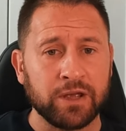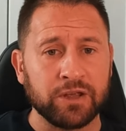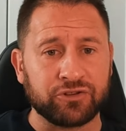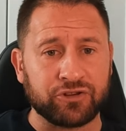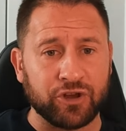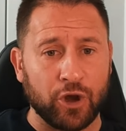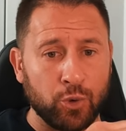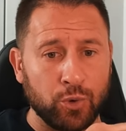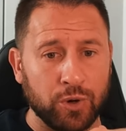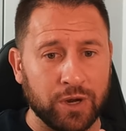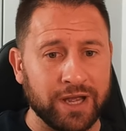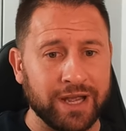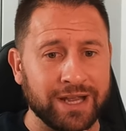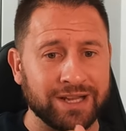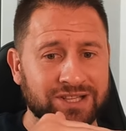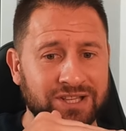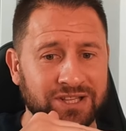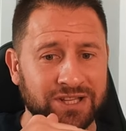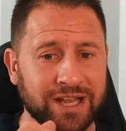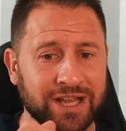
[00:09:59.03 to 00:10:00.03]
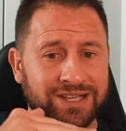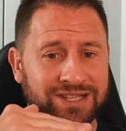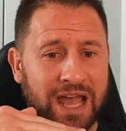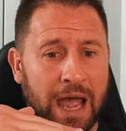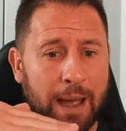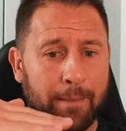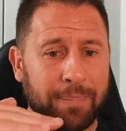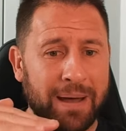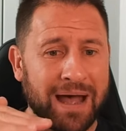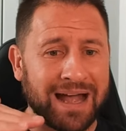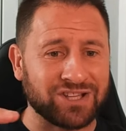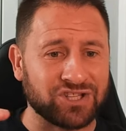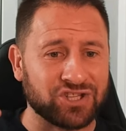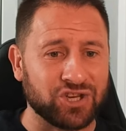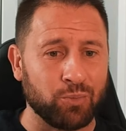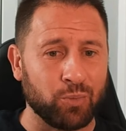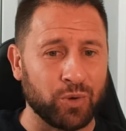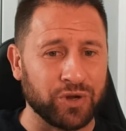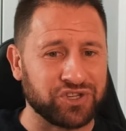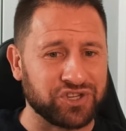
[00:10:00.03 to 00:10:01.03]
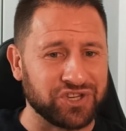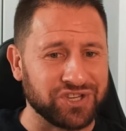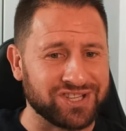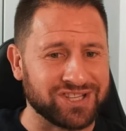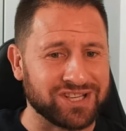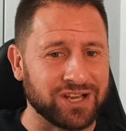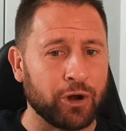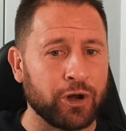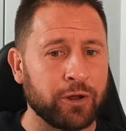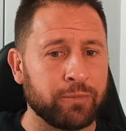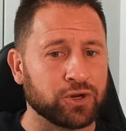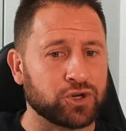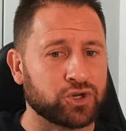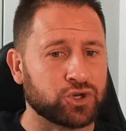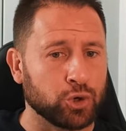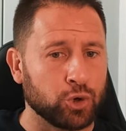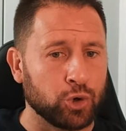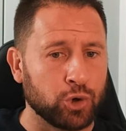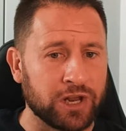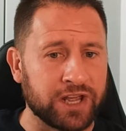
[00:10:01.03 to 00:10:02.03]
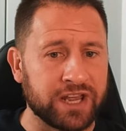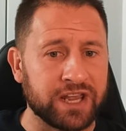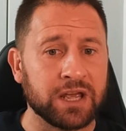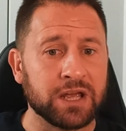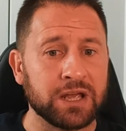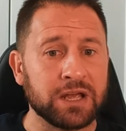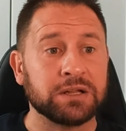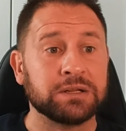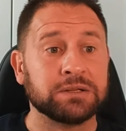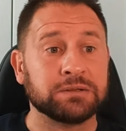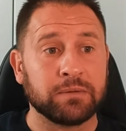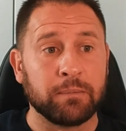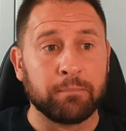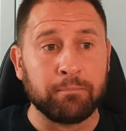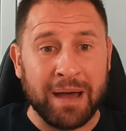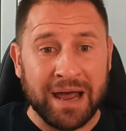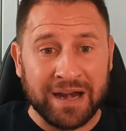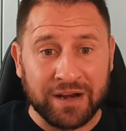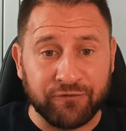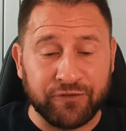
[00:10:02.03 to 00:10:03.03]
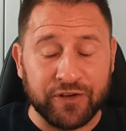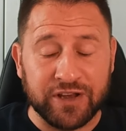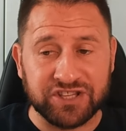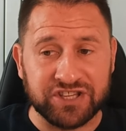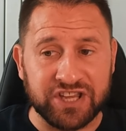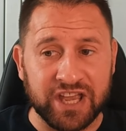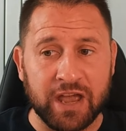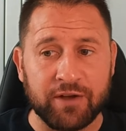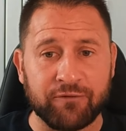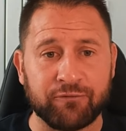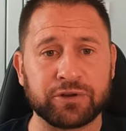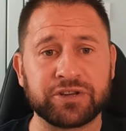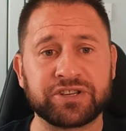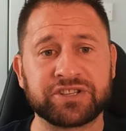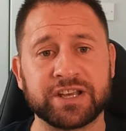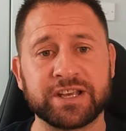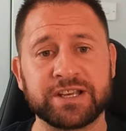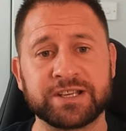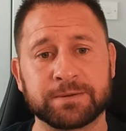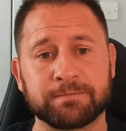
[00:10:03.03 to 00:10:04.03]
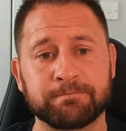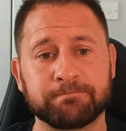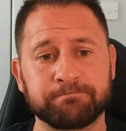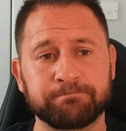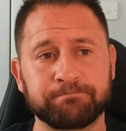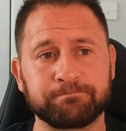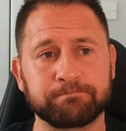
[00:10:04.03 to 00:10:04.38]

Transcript: So it's that pattern which is slowly but surely manifesting every season.